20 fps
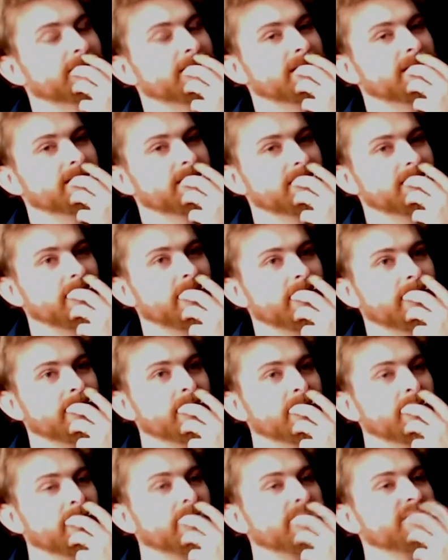So it's
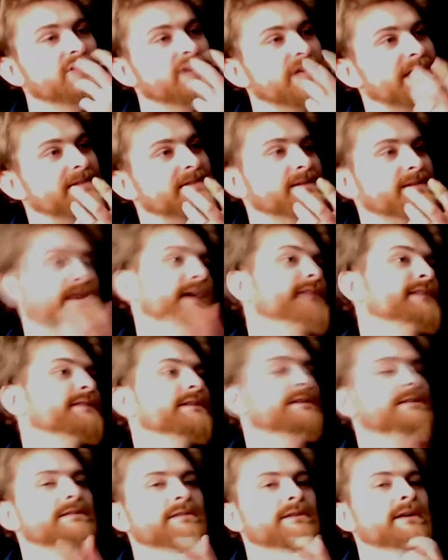like Jesus has
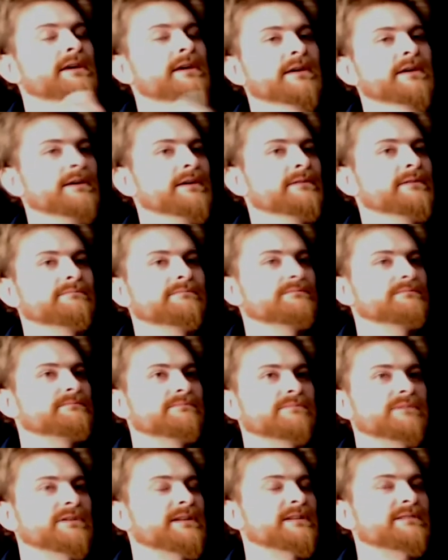his
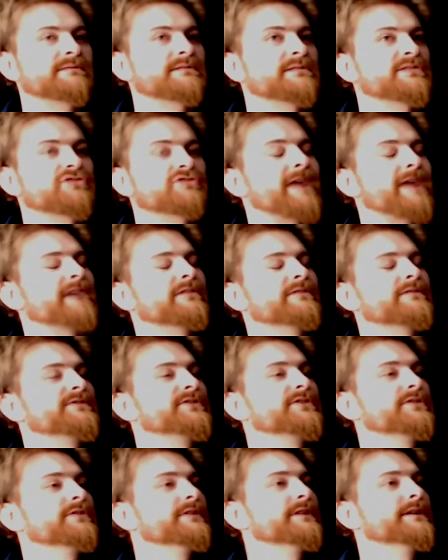Shroud of
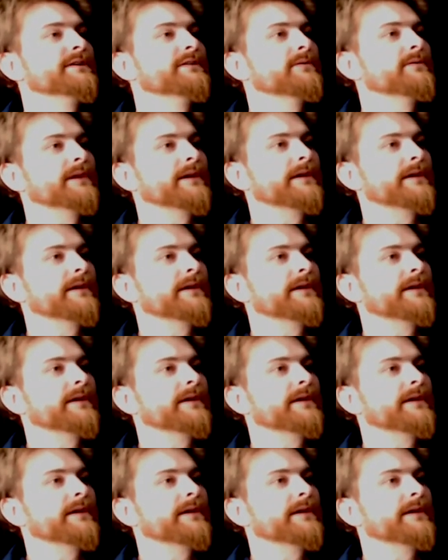Turin or